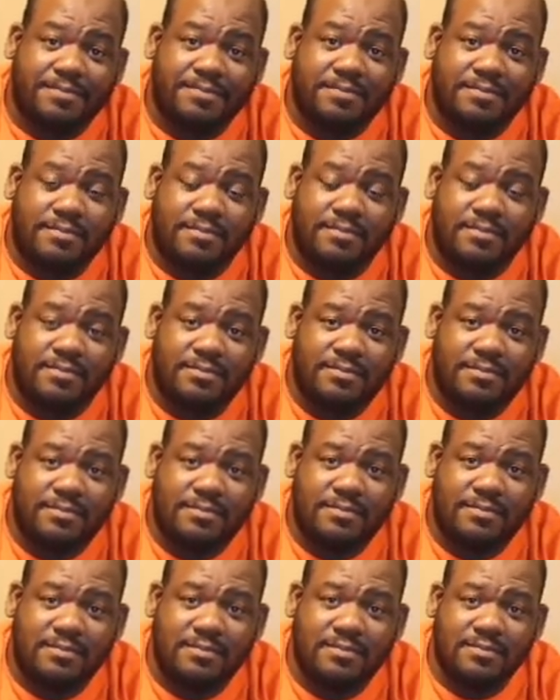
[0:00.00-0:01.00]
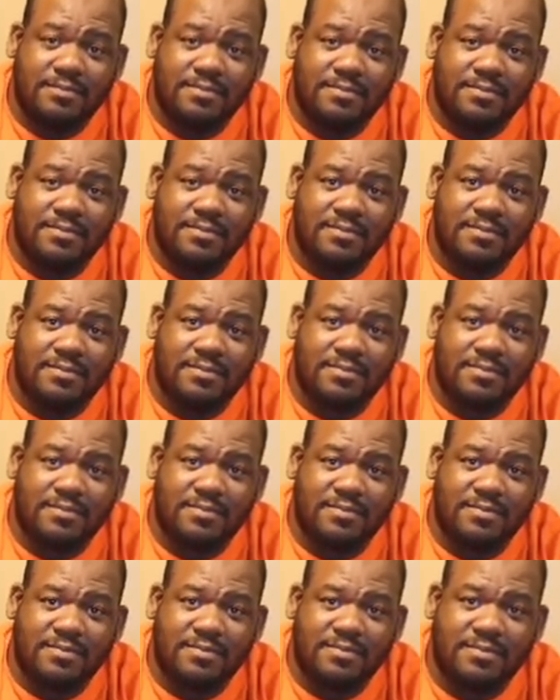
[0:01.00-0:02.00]

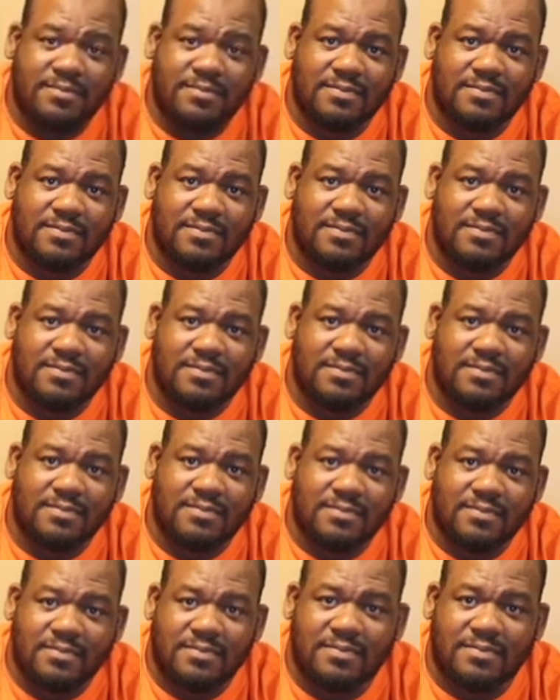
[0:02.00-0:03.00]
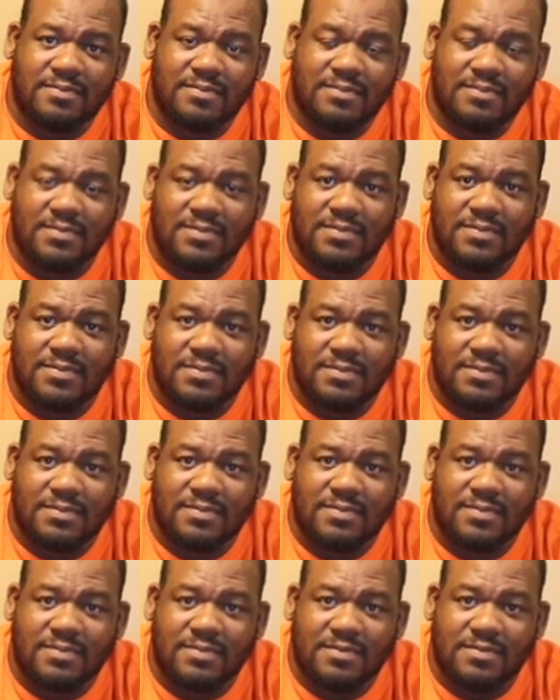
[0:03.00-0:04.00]

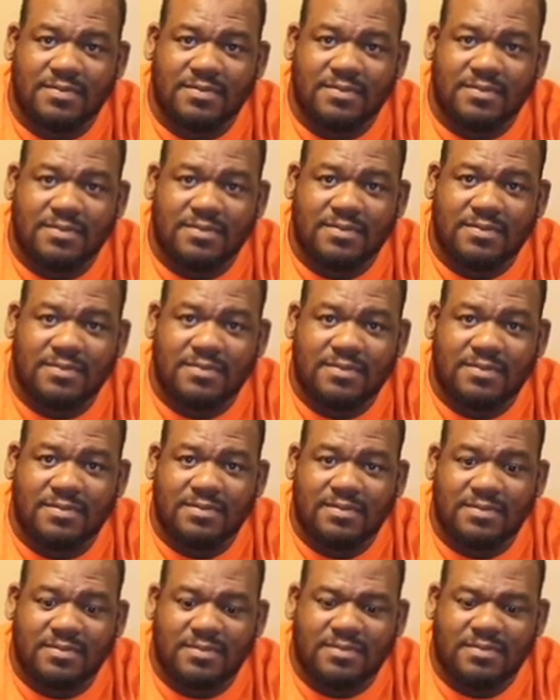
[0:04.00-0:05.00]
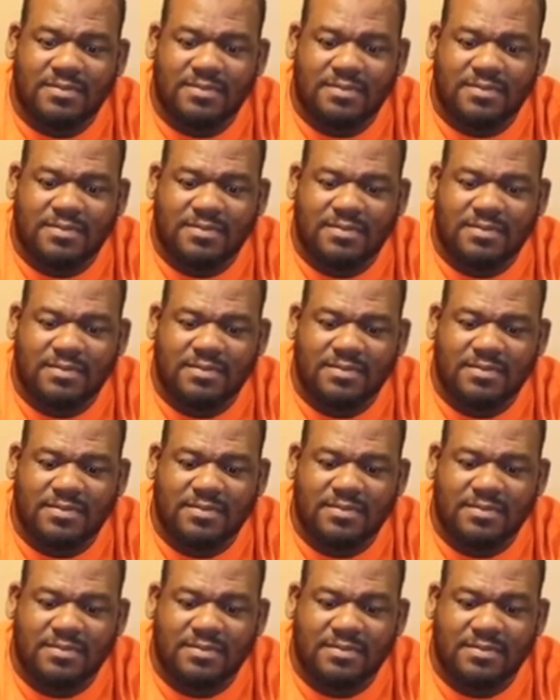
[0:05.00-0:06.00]

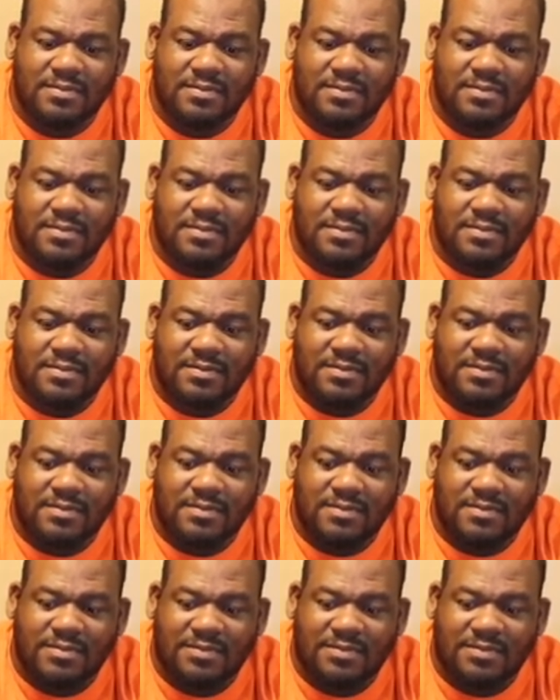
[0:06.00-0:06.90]
(not speaking)